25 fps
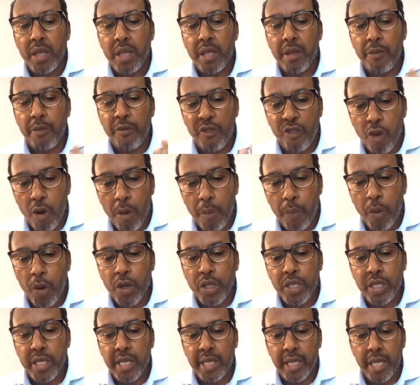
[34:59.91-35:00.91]
the 4
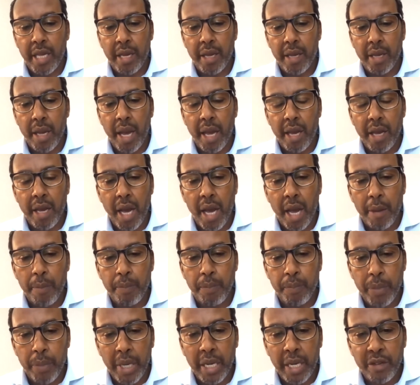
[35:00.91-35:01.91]
points that I
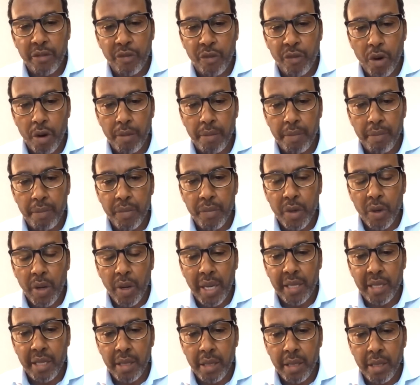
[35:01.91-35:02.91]
picked from
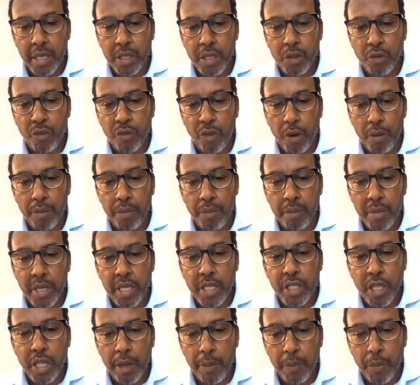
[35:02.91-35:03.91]
writing this from
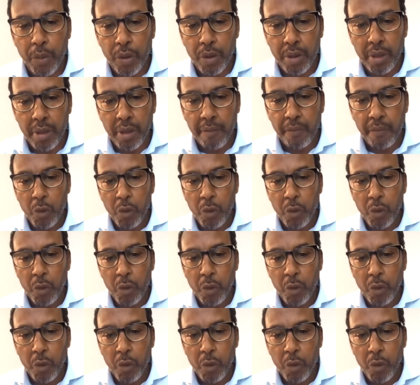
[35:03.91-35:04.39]
this report,